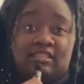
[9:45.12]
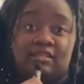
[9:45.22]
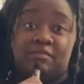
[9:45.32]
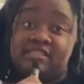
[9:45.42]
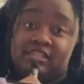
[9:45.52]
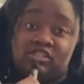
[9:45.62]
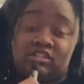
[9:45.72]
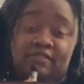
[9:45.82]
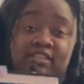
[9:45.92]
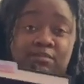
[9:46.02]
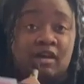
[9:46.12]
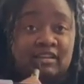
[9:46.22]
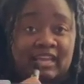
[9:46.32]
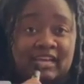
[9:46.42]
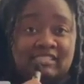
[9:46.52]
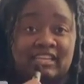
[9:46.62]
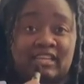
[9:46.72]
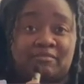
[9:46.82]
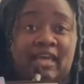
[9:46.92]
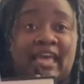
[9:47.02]
the potential of this podcast
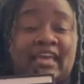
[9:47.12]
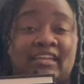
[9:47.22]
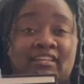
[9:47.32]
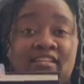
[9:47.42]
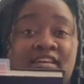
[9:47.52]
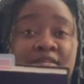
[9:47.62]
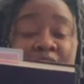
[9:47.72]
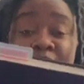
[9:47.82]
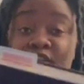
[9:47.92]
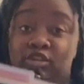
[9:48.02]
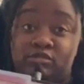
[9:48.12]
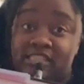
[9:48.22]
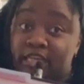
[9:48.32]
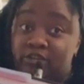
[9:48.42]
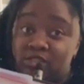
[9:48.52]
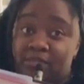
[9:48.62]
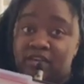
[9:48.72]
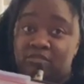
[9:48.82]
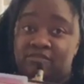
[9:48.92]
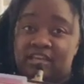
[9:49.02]
getting made and maybe new secrets
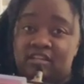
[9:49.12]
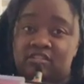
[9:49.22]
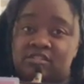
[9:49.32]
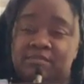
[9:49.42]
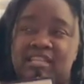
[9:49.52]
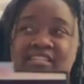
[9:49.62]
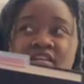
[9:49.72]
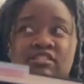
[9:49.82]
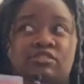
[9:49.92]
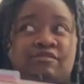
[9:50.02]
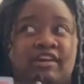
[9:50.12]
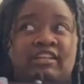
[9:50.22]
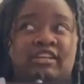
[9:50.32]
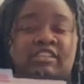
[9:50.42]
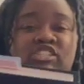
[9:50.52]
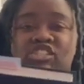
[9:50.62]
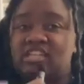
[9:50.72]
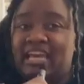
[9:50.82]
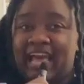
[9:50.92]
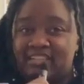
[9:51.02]
being revealed. But then it's also very clear that
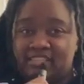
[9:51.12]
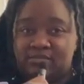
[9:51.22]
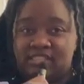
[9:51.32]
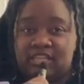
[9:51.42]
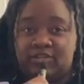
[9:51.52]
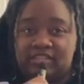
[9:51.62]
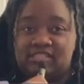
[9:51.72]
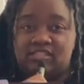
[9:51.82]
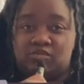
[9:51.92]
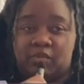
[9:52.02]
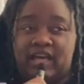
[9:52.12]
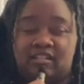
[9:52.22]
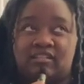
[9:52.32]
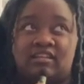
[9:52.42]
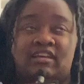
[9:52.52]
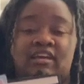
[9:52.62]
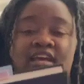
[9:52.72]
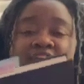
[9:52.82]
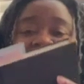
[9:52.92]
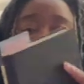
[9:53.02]
she has some secrets as well.
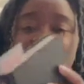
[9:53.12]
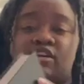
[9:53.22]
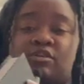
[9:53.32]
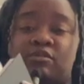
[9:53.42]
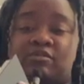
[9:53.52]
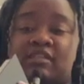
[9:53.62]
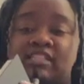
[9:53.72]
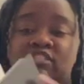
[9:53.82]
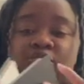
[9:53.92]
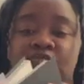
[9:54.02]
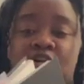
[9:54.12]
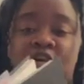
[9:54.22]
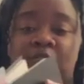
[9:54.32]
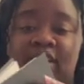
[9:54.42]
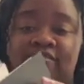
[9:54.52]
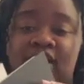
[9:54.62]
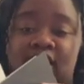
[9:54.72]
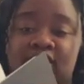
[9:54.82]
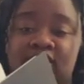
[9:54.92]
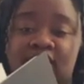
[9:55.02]
And so that's so far what I've
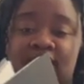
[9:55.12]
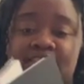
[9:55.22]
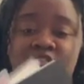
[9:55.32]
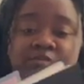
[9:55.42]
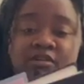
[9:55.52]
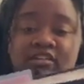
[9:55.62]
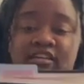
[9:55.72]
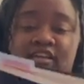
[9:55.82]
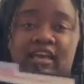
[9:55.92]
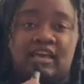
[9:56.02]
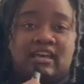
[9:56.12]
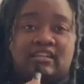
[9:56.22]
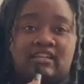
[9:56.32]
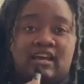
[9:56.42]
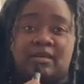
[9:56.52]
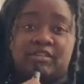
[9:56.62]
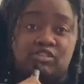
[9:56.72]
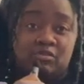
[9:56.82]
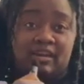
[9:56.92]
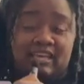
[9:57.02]
gotten in this book, and I'm
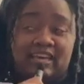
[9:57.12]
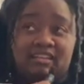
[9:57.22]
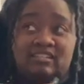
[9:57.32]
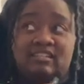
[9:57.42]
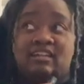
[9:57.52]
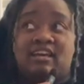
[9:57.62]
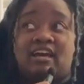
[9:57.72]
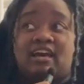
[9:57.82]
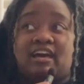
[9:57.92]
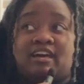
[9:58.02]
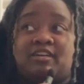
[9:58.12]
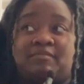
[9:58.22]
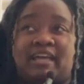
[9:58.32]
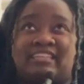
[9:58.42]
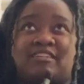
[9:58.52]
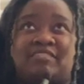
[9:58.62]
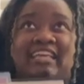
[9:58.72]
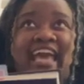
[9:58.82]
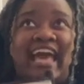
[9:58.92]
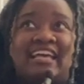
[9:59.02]
enjoying it. It
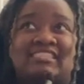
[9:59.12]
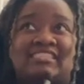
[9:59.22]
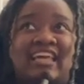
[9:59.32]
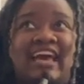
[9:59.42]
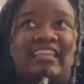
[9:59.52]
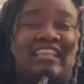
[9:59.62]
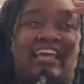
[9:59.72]
definitely has that